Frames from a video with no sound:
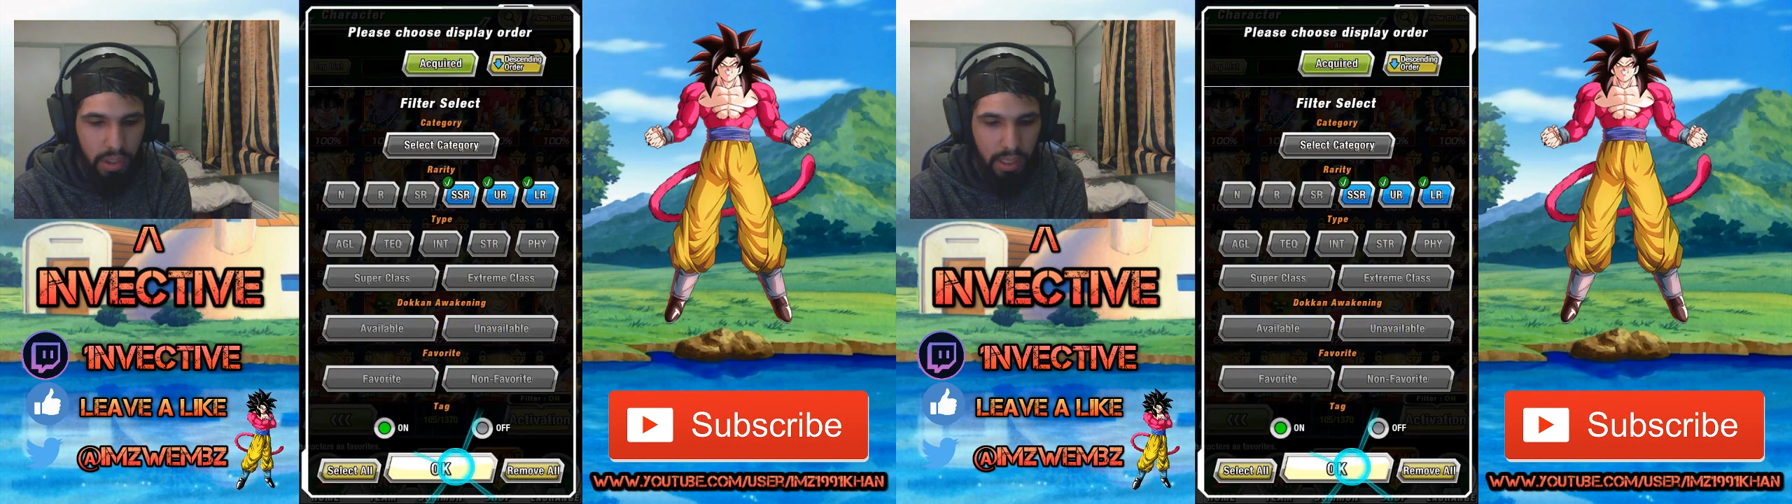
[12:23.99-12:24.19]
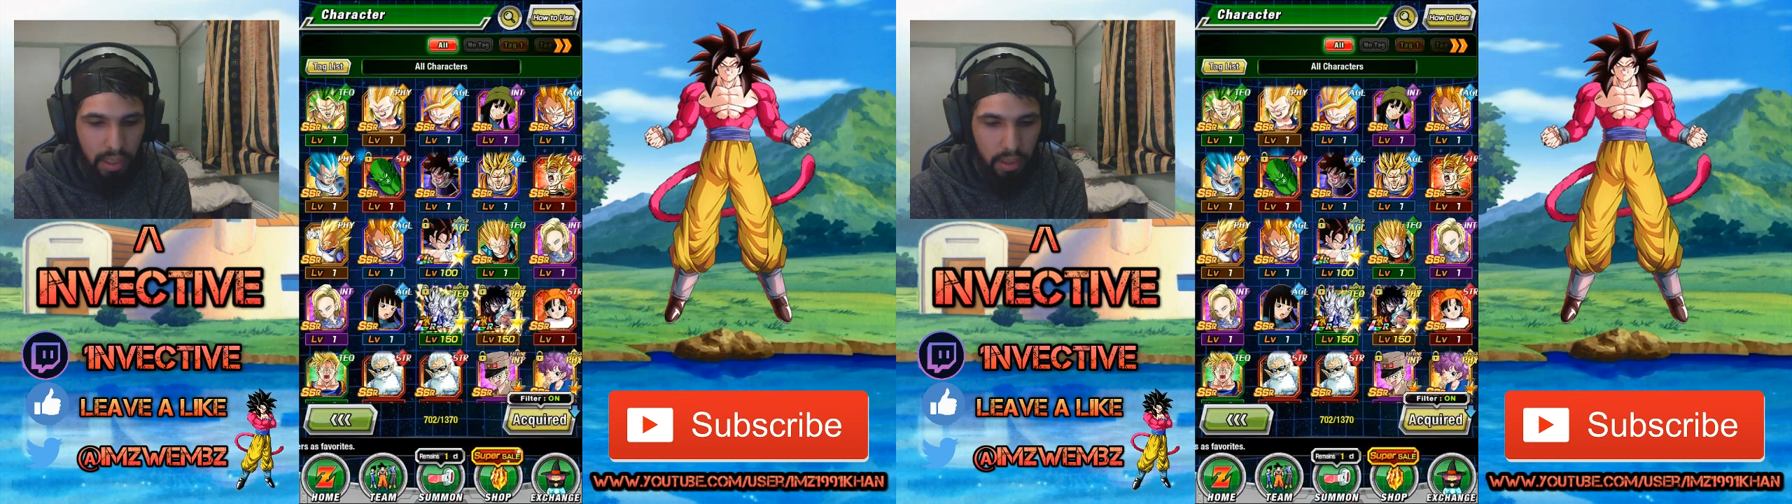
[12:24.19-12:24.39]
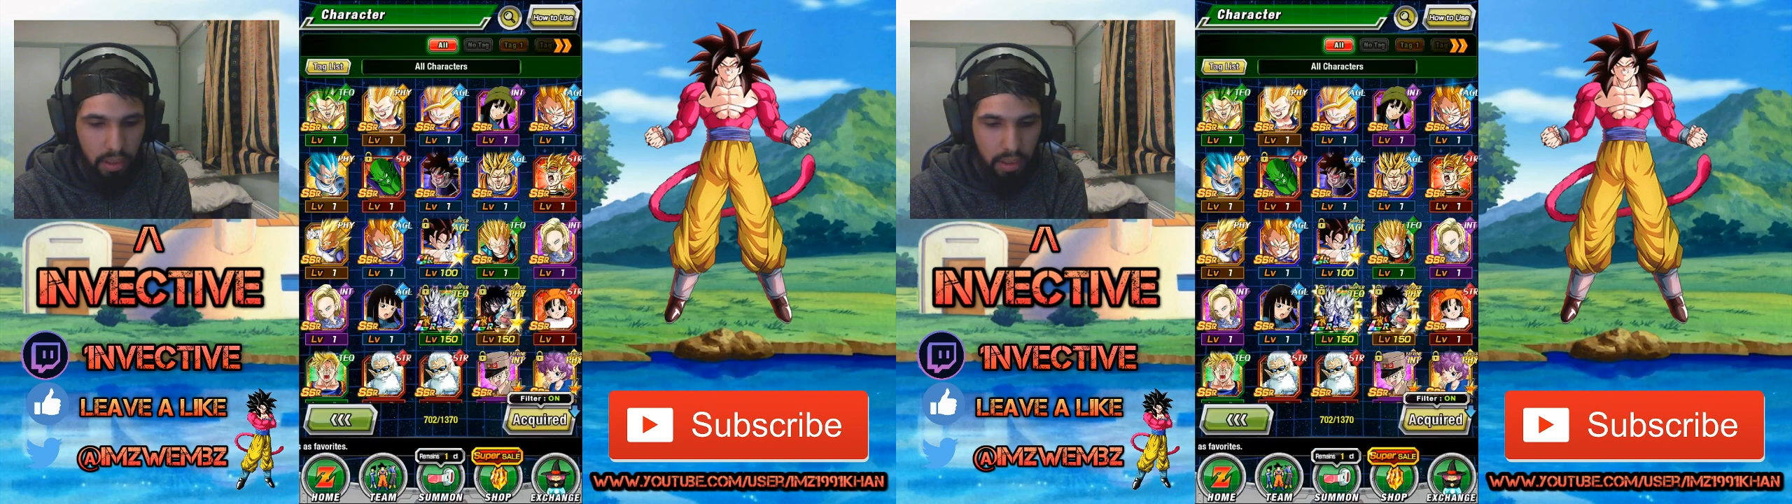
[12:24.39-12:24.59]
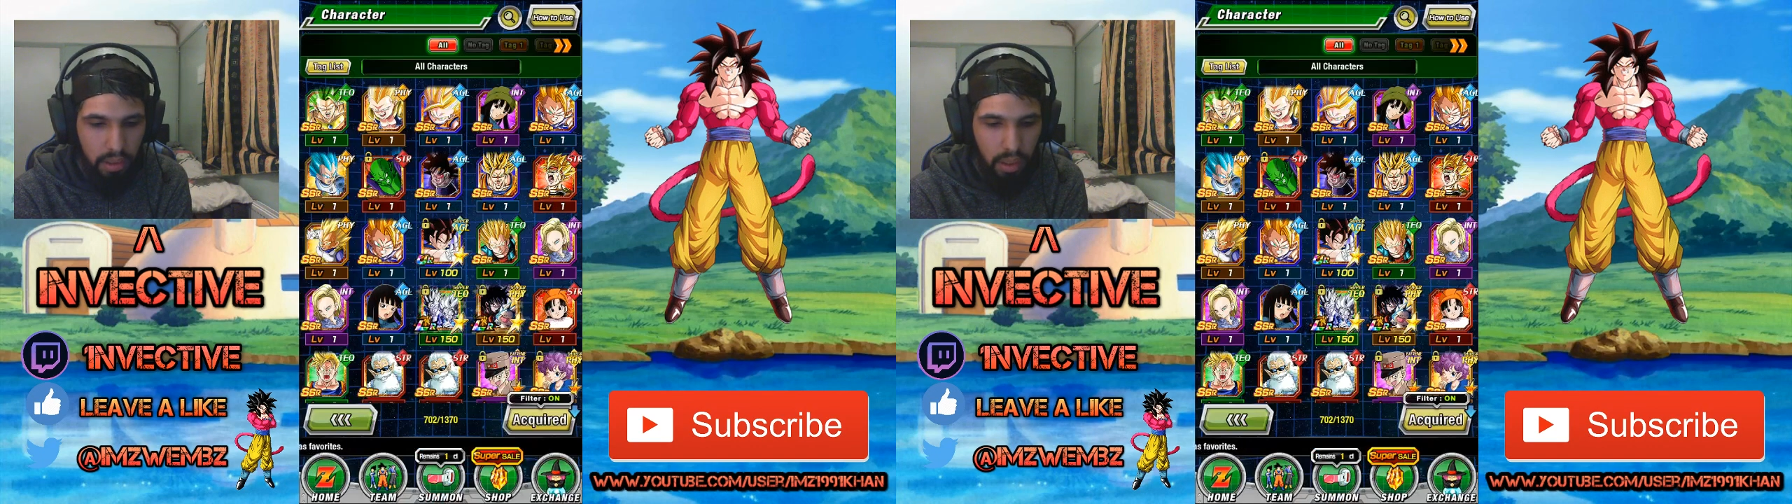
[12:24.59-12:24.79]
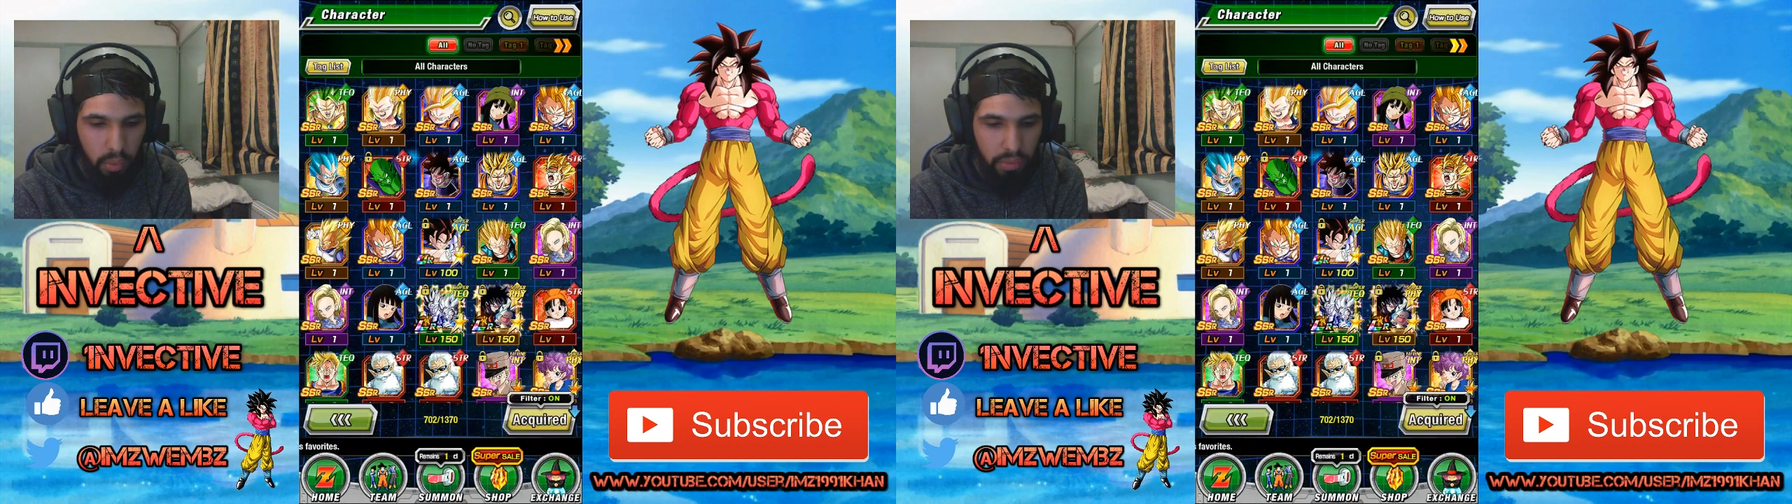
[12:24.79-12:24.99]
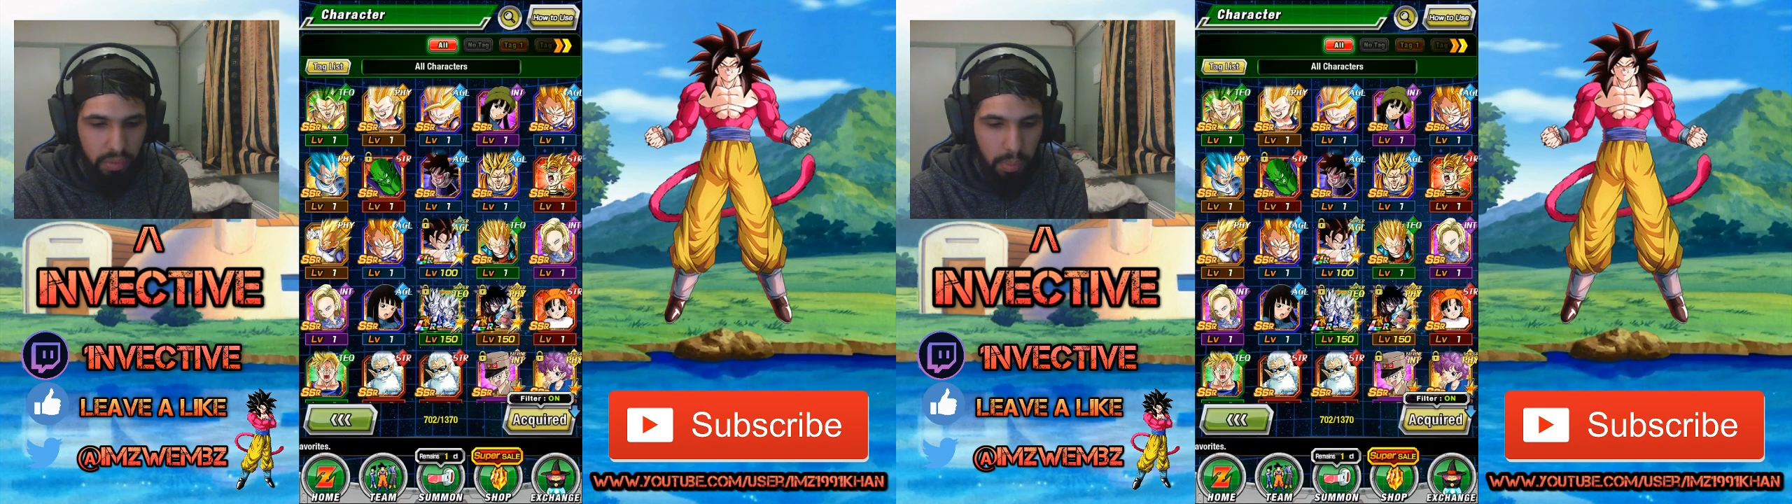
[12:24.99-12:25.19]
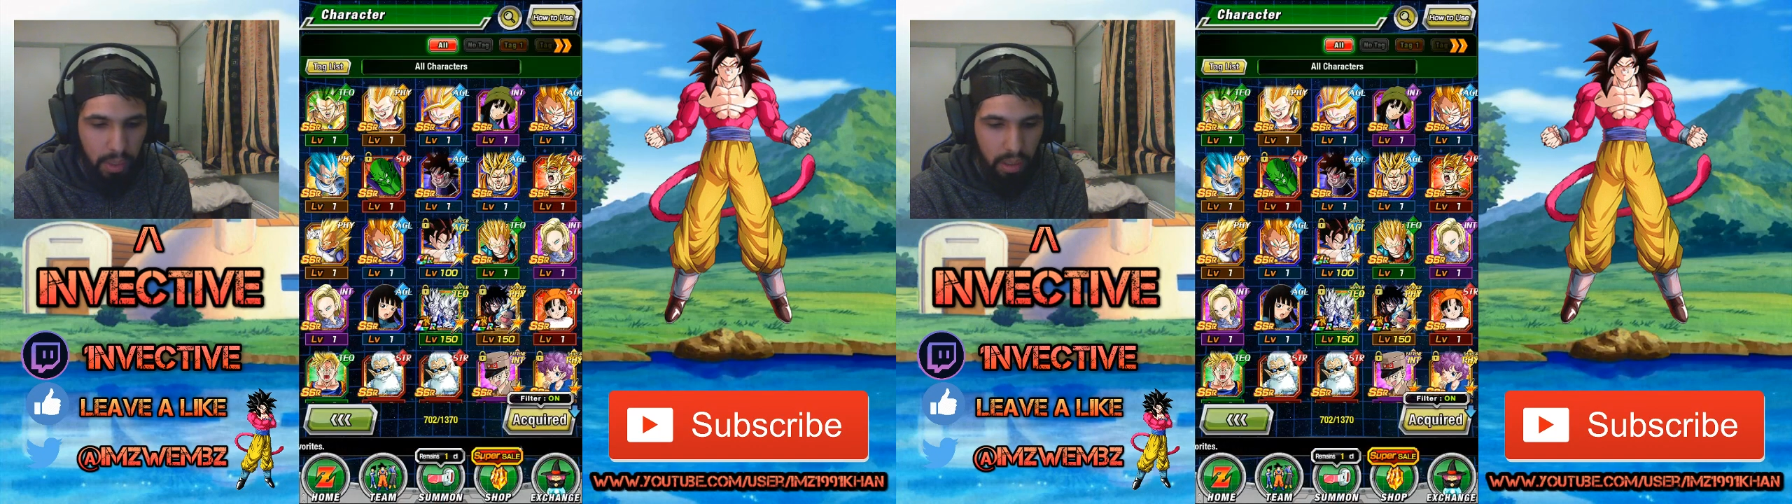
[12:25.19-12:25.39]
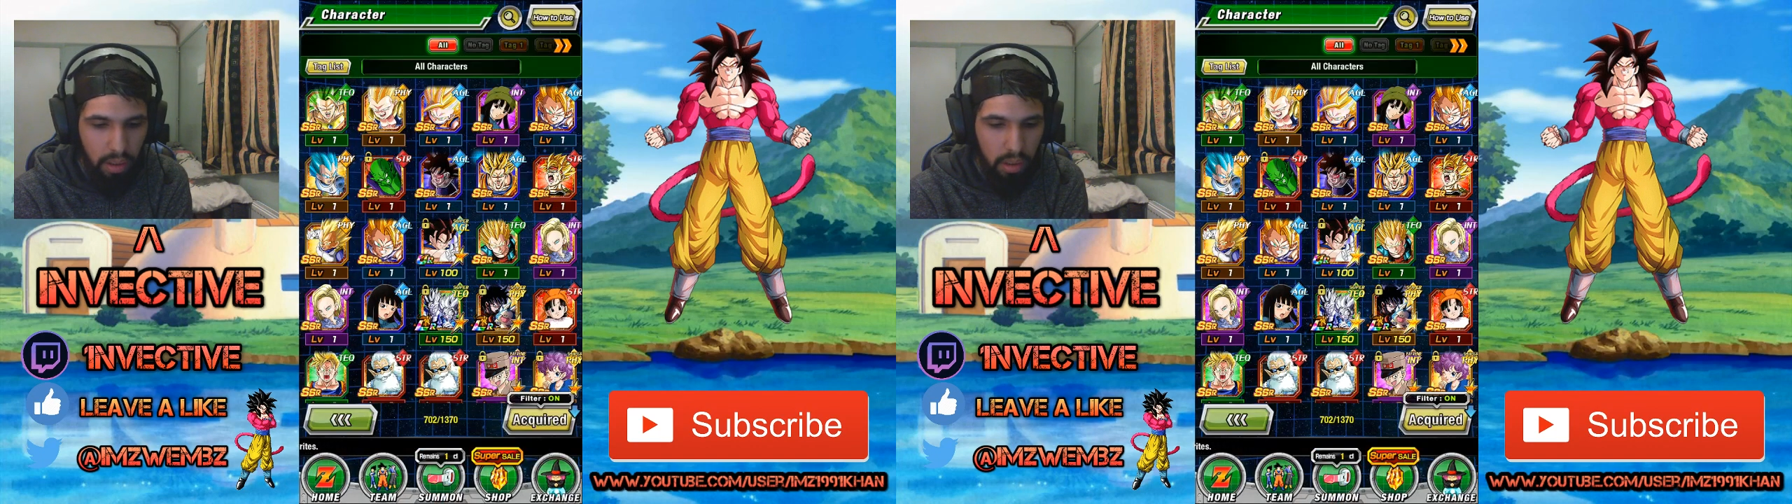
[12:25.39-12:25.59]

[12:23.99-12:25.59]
here that we've spent.